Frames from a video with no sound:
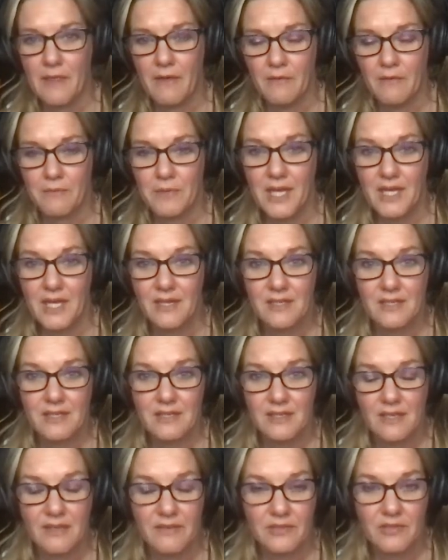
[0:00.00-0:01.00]
But
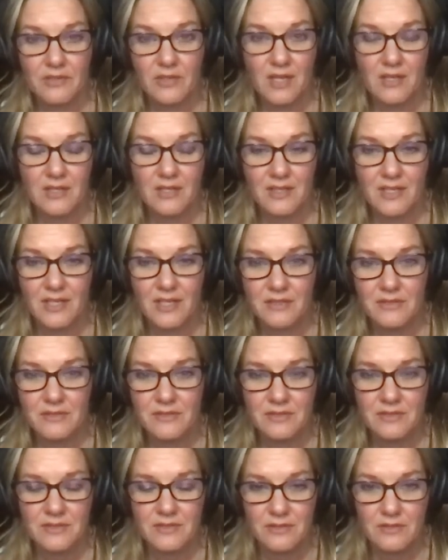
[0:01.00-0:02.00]
if you're all
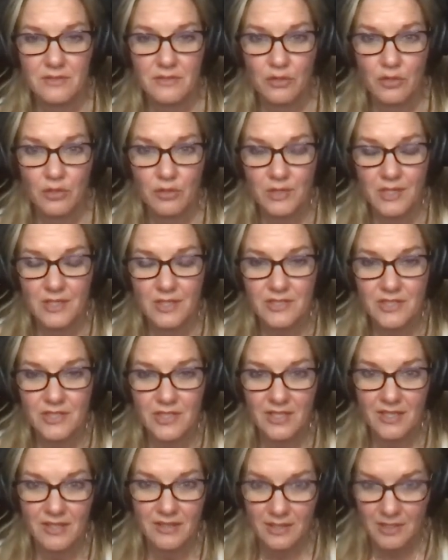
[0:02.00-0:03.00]
alone, who else are you
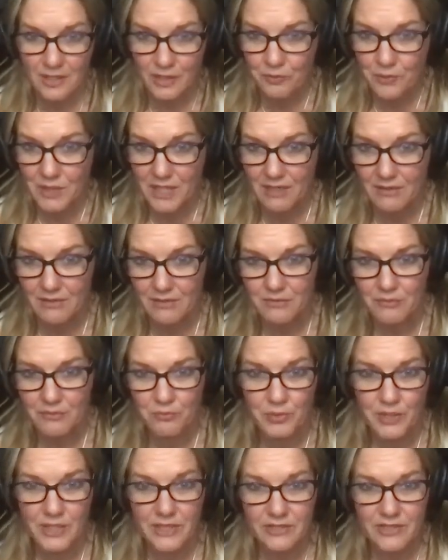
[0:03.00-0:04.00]
going to think about
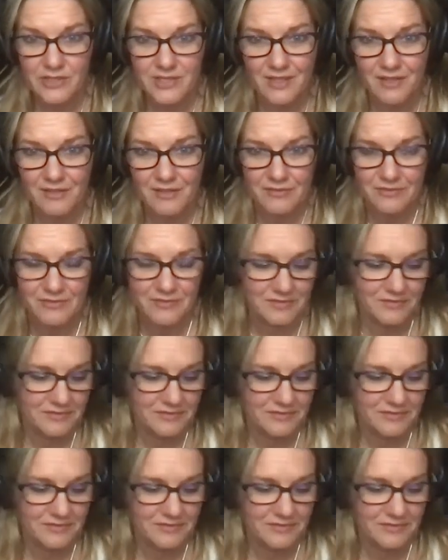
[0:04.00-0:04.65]
but yourself?